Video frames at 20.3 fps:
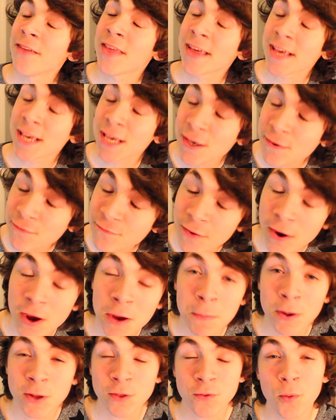Uh, thank you
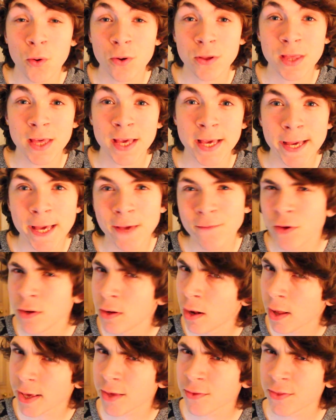very much for watching. If you
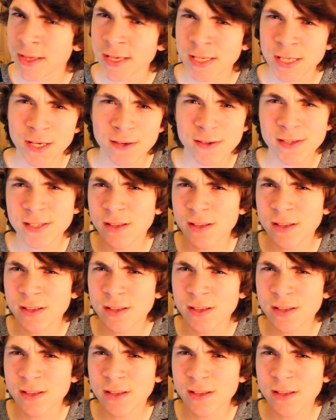like this